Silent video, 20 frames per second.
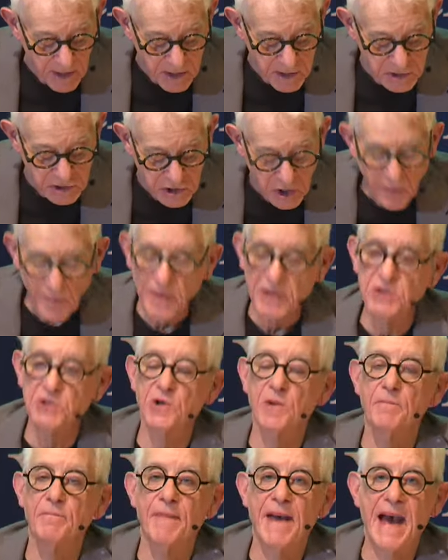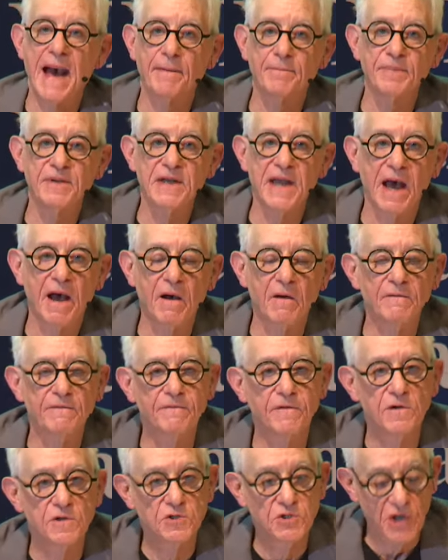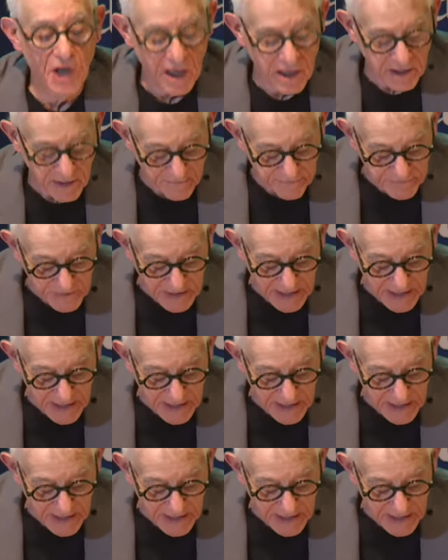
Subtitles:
so much a map now for John F.